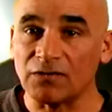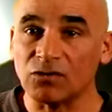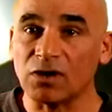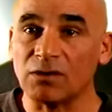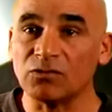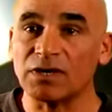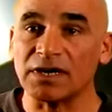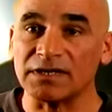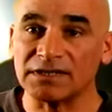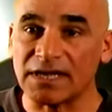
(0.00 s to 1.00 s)
You have to come to
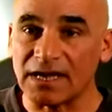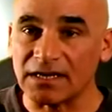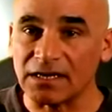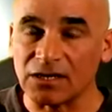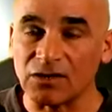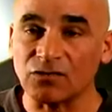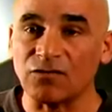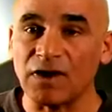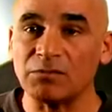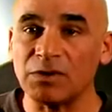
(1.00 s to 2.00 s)
an understanding, and you
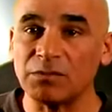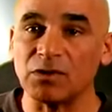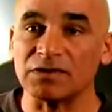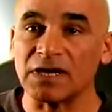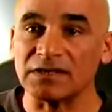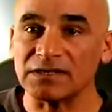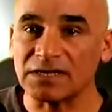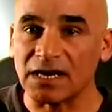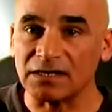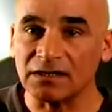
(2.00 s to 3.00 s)
have to find people on the other
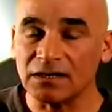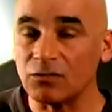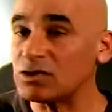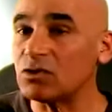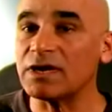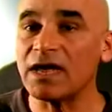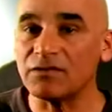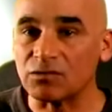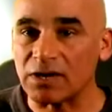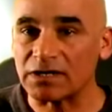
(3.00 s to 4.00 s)
side, and we don't
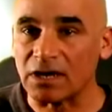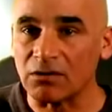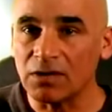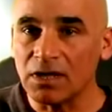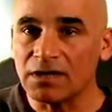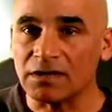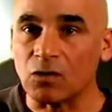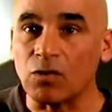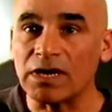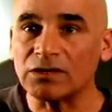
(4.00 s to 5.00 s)
have it right now,
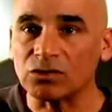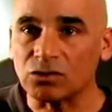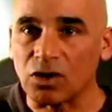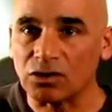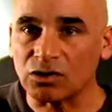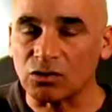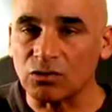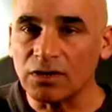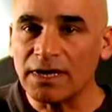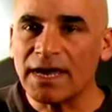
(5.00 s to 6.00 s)
that are willing to talk to
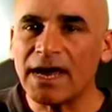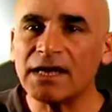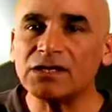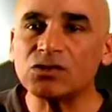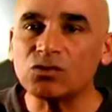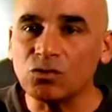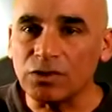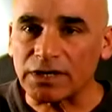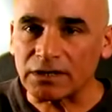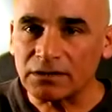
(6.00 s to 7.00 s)
you and
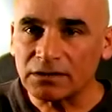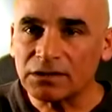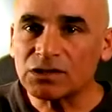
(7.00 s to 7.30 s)
truly